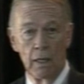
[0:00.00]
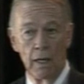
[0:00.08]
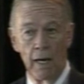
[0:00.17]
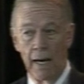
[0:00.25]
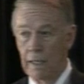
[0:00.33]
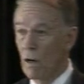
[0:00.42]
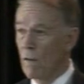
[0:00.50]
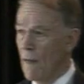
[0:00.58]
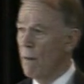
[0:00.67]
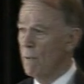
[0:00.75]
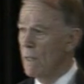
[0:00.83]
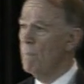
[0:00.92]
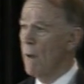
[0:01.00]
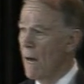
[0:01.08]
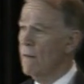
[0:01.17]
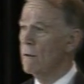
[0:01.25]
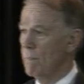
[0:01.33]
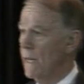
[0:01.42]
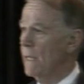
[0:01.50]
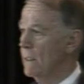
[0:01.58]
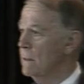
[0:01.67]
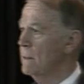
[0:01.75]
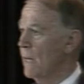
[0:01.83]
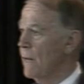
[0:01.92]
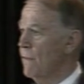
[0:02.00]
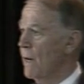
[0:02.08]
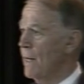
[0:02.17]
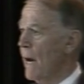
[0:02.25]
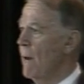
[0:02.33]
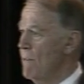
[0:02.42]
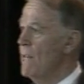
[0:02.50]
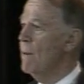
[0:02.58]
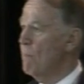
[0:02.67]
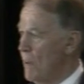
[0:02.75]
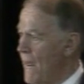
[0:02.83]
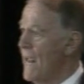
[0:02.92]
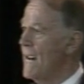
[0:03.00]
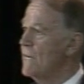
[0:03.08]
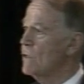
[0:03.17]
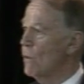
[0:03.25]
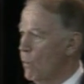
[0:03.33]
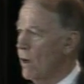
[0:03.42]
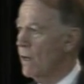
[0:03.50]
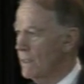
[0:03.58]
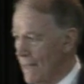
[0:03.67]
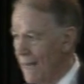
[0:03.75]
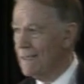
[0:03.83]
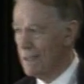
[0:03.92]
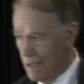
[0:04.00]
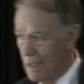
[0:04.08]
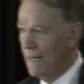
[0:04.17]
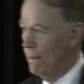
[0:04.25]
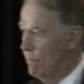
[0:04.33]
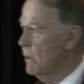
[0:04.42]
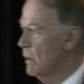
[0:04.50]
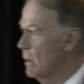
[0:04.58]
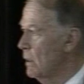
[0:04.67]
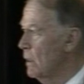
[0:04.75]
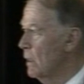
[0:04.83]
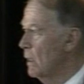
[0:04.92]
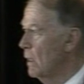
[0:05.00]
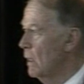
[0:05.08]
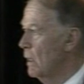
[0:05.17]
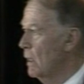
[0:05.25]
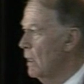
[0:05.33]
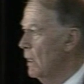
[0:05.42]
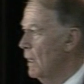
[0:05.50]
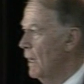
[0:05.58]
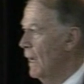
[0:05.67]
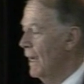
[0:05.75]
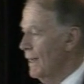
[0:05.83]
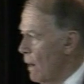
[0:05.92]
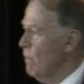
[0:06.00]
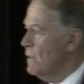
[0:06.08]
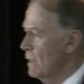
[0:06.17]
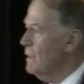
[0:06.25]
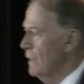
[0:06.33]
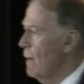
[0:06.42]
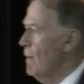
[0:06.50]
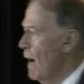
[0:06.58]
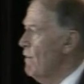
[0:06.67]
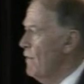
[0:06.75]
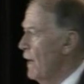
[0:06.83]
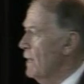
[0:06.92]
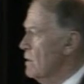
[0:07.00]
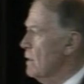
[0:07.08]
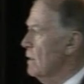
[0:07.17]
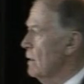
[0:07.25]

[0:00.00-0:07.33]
And you know, that really bothered me. I thought, I'm being paid to work, not to sleep. And that was a dilemma I faced.